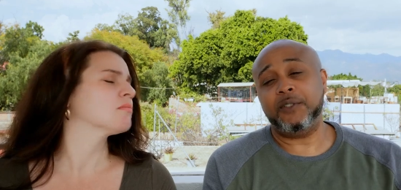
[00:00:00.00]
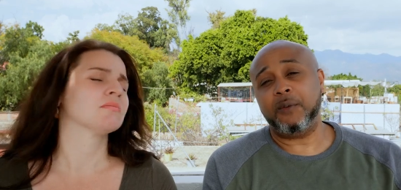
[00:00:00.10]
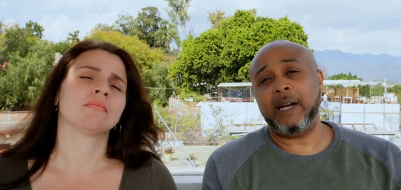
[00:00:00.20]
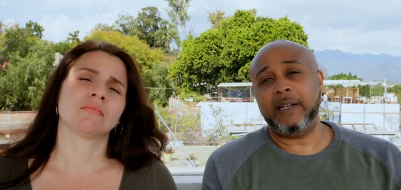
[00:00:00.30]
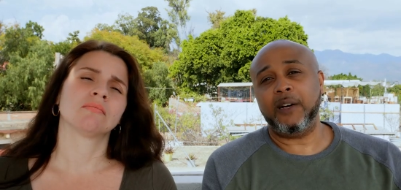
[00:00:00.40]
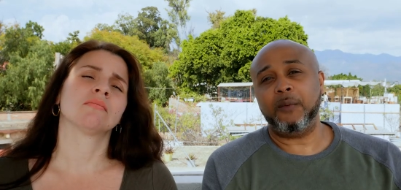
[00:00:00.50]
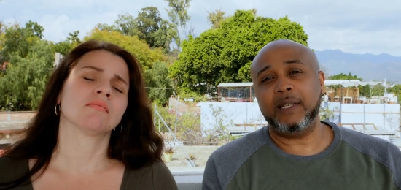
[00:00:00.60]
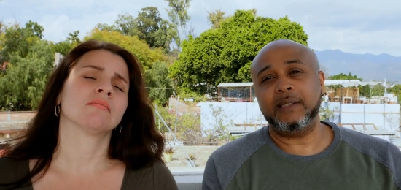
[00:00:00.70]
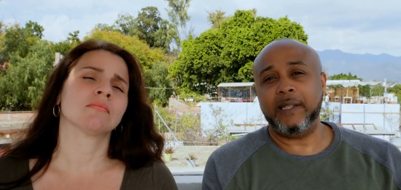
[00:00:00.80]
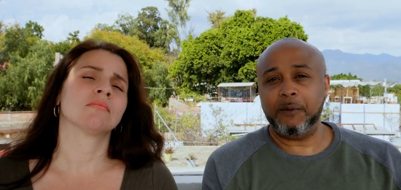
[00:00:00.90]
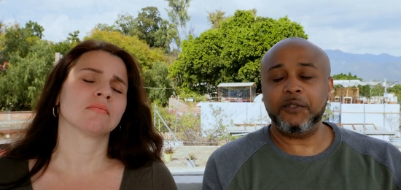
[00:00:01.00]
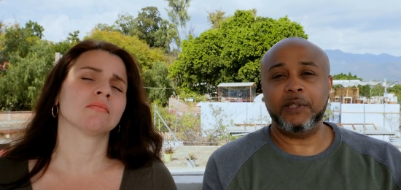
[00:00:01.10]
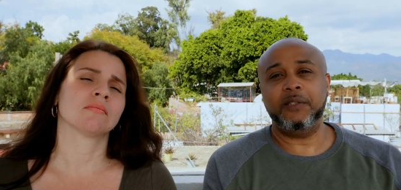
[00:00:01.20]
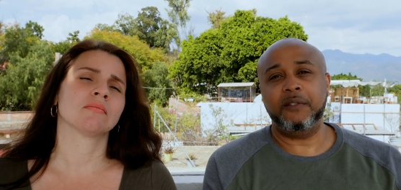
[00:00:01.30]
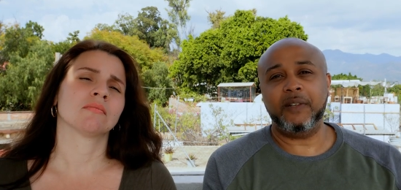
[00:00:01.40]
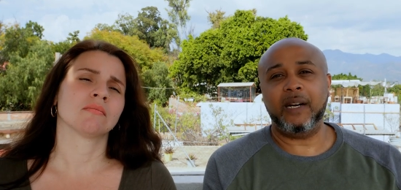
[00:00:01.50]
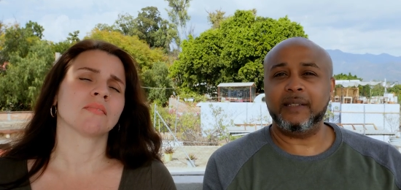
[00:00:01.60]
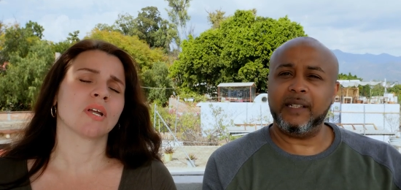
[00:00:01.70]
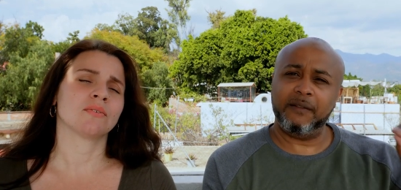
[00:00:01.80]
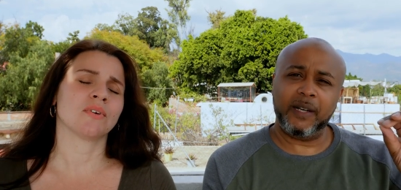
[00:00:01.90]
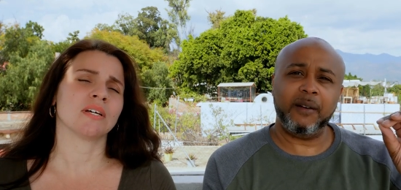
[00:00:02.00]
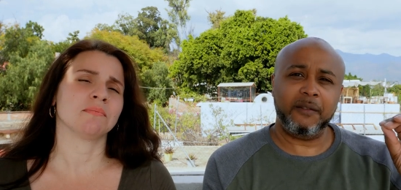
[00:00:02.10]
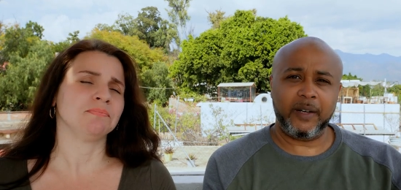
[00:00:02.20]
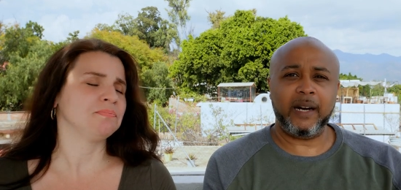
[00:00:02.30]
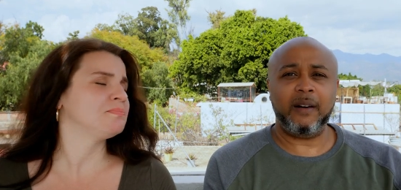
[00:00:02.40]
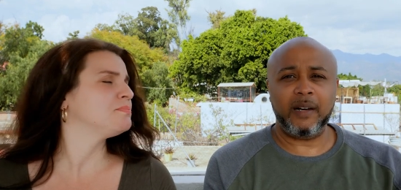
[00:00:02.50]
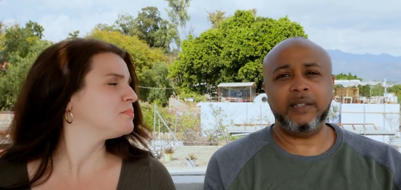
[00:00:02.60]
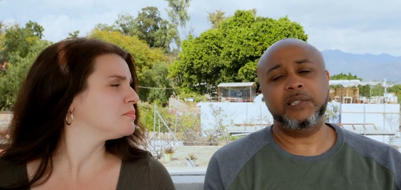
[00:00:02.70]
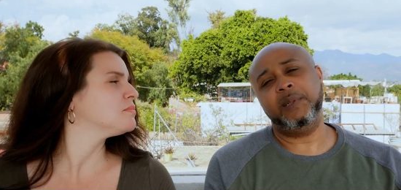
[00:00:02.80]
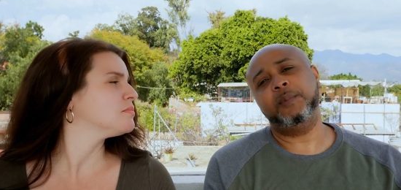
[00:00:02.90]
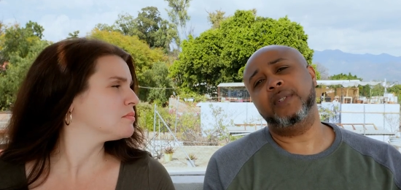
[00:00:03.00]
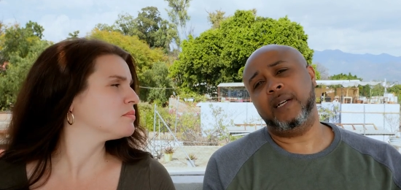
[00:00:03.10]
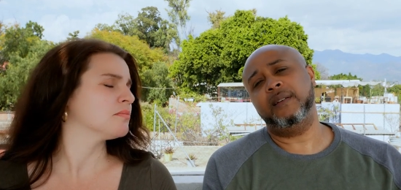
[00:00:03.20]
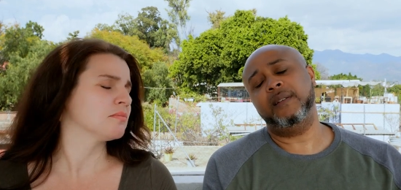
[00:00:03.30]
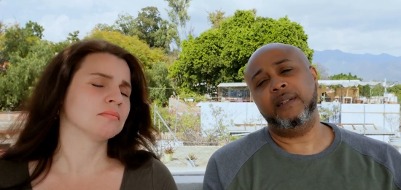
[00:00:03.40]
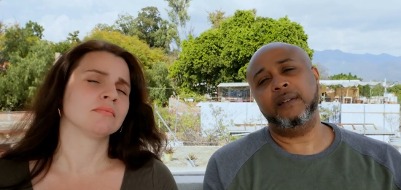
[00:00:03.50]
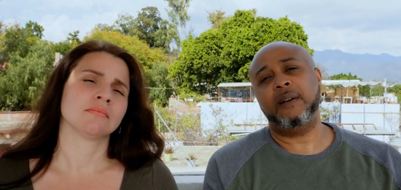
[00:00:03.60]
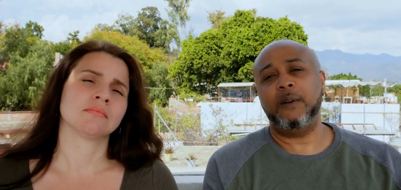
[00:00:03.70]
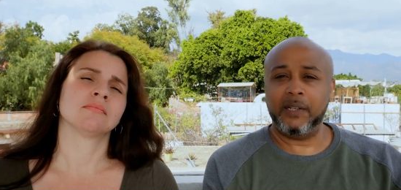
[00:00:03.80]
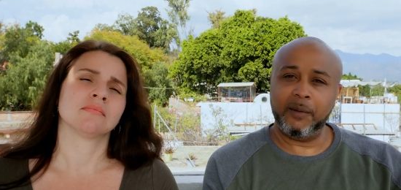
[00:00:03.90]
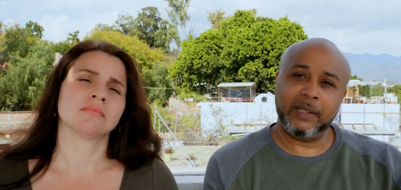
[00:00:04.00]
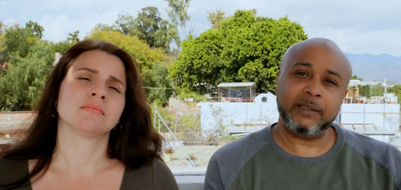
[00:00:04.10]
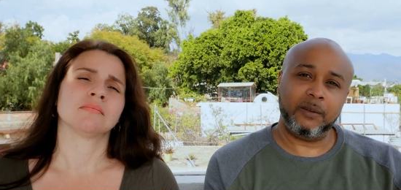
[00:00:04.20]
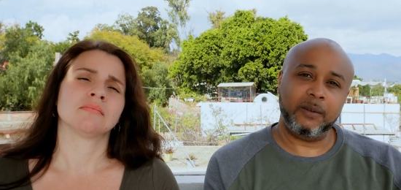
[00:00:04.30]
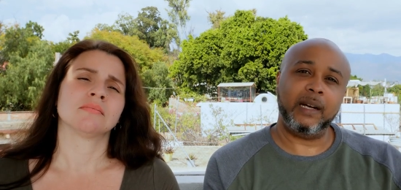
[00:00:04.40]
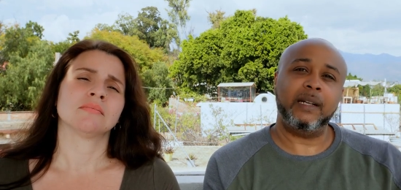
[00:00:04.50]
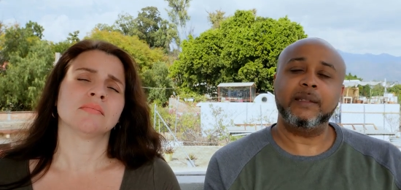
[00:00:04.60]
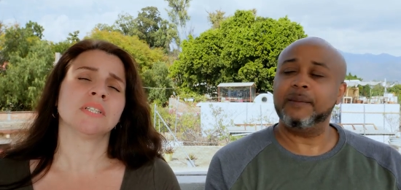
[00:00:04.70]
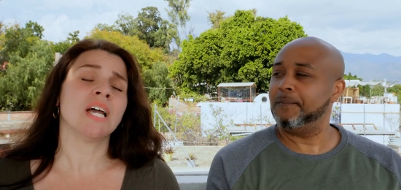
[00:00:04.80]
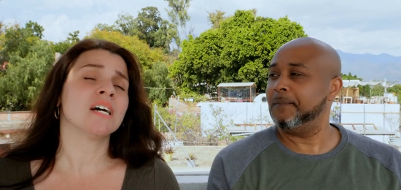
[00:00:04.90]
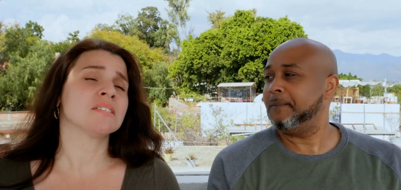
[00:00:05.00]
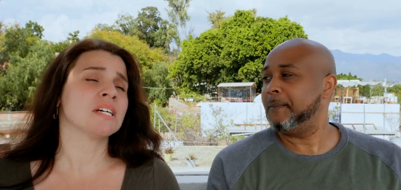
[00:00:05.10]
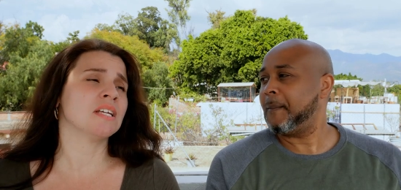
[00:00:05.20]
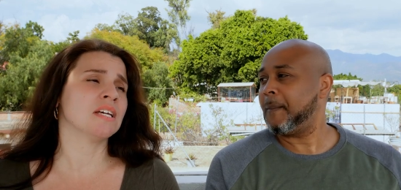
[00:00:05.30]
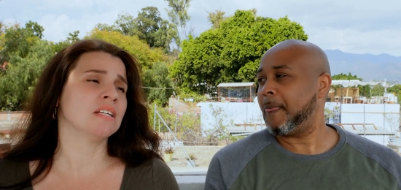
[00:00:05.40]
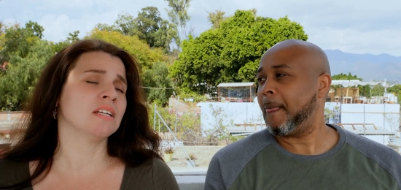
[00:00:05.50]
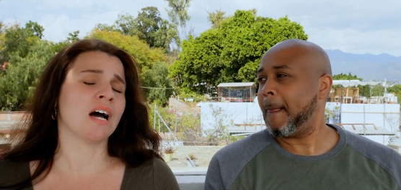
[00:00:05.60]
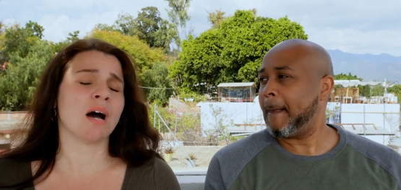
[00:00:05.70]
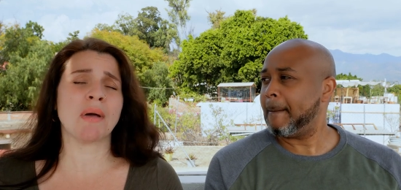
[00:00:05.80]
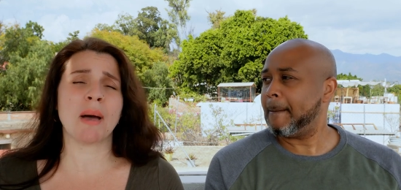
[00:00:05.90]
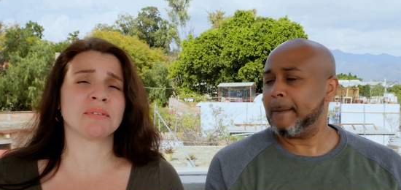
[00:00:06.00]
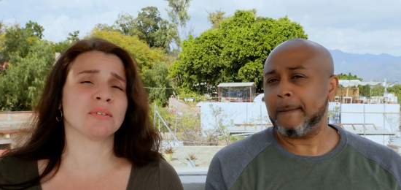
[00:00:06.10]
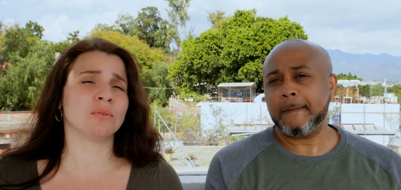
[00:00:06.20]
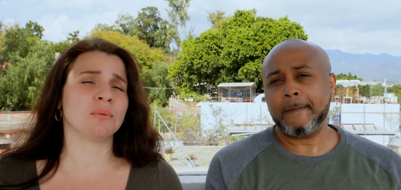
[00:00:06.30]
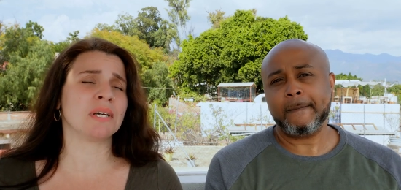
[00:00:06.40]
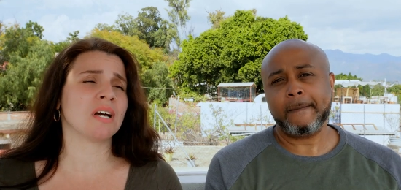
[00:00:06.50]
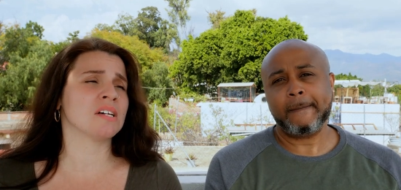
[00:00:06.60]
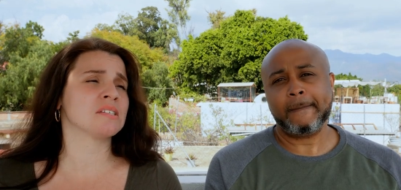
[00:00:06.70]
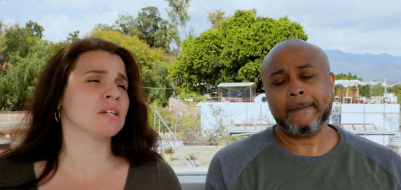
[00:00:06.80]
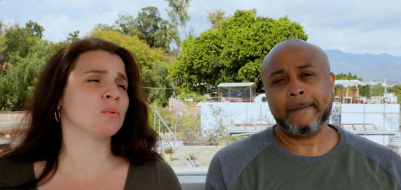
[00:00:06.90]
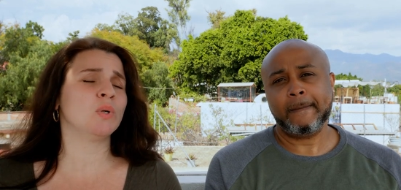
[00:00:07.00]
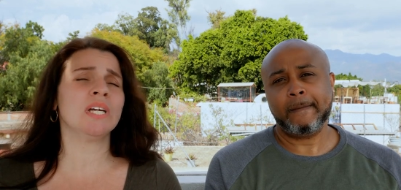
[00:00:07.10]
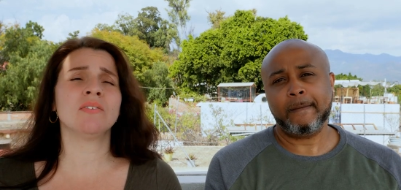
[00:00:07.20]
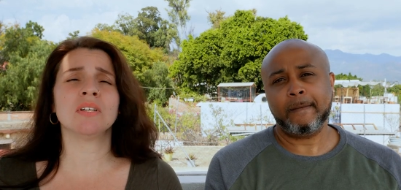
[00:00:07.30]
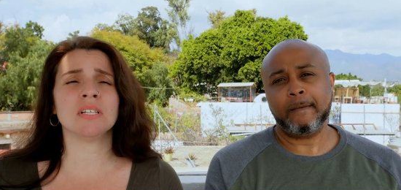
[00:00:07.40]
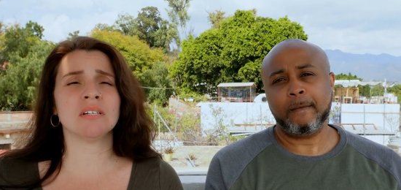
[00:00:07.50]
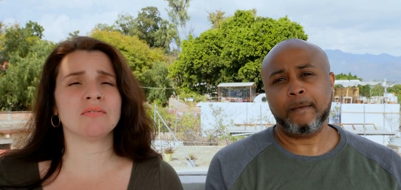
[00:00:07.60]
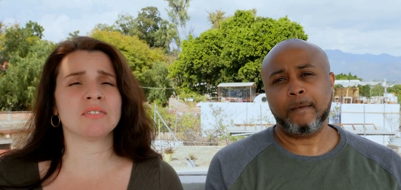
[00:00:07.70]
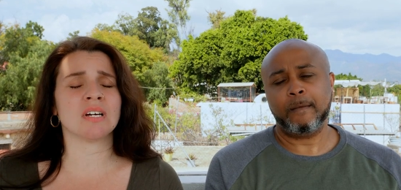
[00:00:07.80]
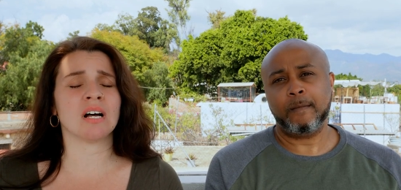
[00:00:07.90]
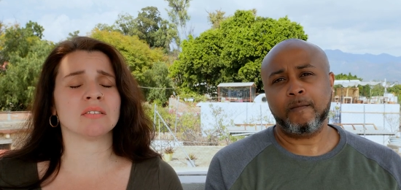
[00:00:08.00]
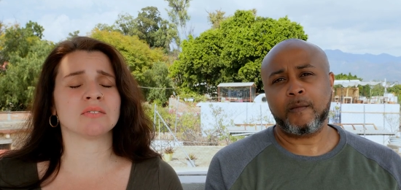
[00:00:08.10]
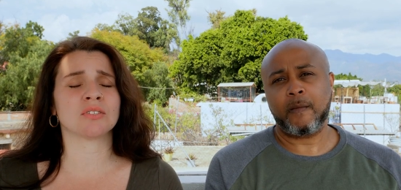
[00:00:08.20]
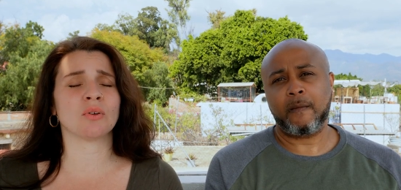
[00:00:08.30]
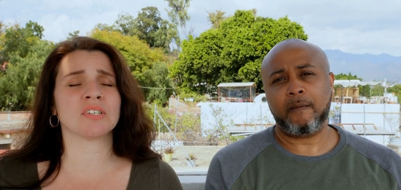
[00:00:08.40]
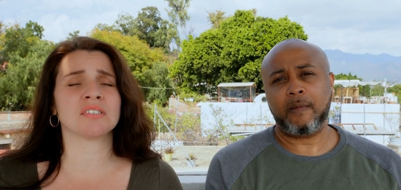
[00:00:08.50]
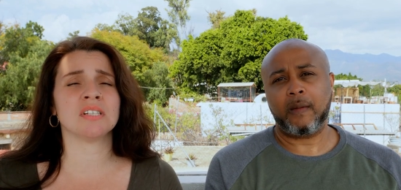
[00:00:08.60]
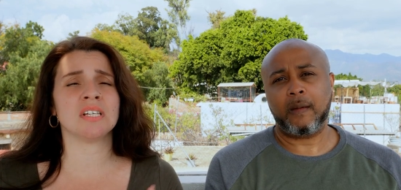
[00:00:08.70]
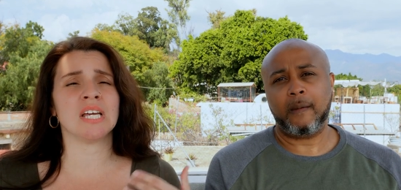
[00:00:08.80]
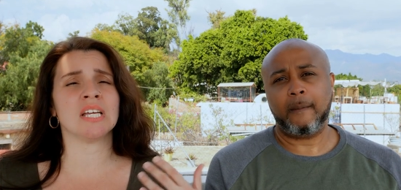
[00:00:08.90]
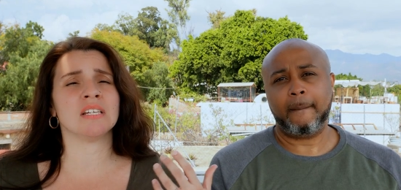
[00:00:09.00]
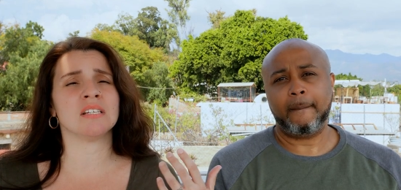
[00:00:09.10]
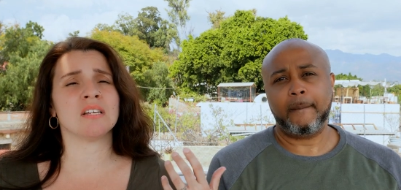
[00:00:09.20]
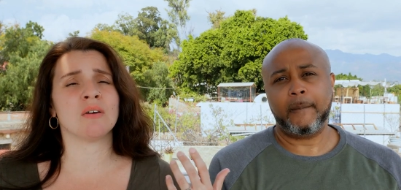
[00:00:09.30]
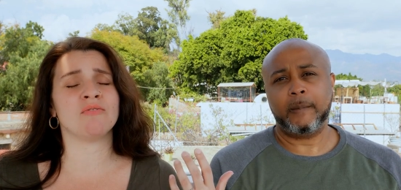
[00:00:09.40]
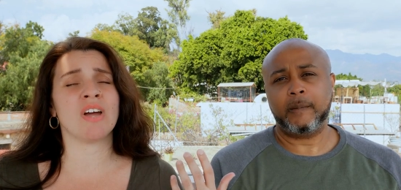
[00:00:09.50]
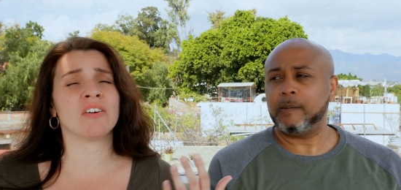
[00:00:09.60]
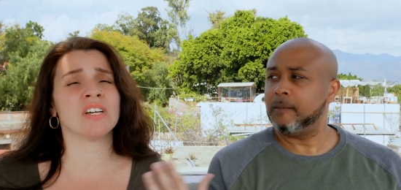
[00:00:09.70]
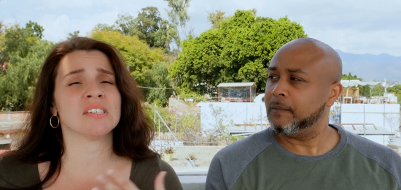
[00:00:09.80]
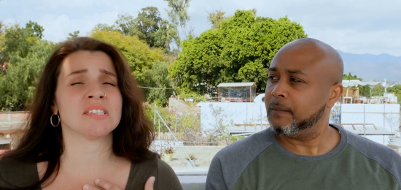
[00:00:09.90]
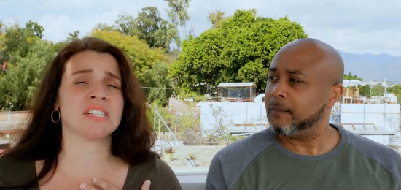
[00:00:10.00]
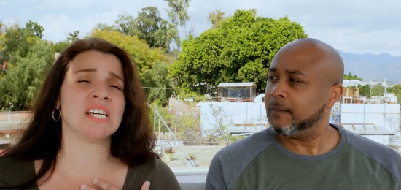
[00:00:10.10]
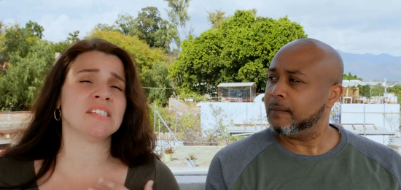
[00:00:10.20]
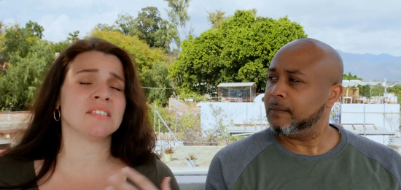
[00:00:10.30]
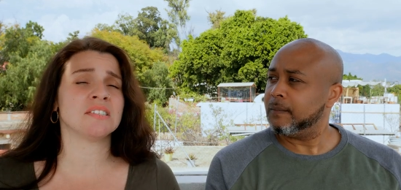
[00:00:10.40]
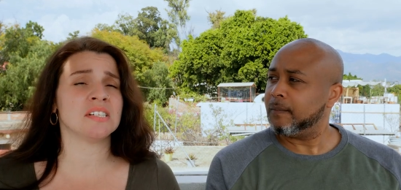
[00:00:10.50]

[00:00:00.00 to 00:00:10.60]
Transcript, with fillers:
Speaker 1: you in the right direction. They will treat you fair, because they're very right. fair, honest people down here, over here in Mexico, guys.
Speaker 2: Yes, and, and absolutely, because we even lived, I'll throw this in, in various states and